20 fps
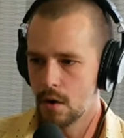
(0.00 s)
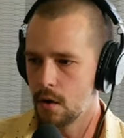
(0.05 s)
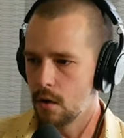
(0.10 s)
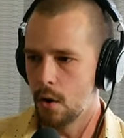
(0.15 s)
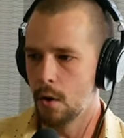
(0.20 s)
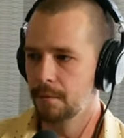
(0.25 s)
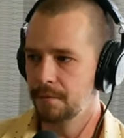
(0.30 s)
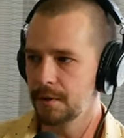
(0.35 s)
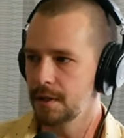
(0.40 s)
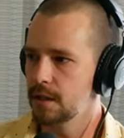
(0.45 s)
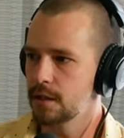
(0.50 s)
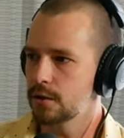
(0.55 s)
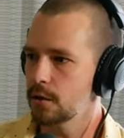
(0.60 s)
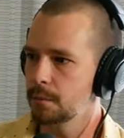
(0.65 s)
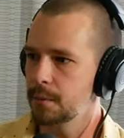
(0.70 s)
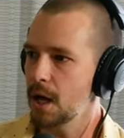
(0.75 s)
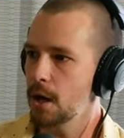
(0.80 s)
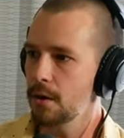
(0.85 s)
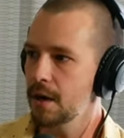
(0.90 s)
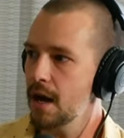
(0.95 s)
hopefully this will
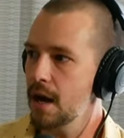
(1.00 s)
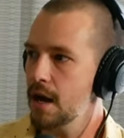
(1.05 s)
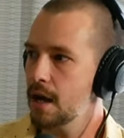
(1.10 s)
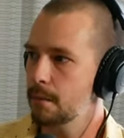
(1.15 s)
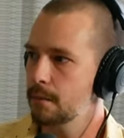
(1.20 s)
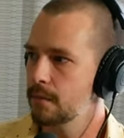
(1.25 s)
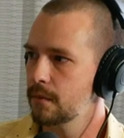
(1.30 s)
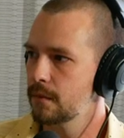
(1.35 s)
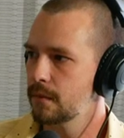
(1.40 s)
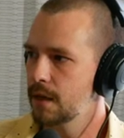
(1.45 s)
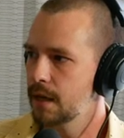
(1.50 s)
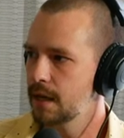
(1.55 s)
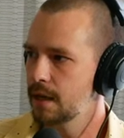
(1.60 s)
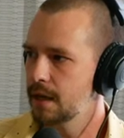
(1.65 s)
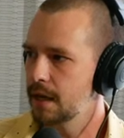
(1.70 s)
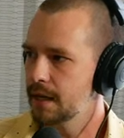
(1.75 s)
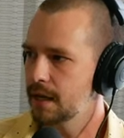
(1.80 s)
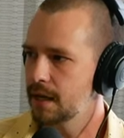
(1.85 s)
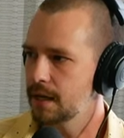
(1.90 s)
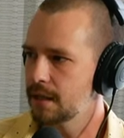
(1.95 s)
blow it up. And
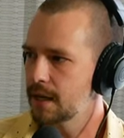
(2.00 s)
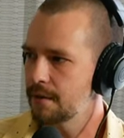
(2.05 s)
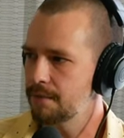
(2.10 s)
like, it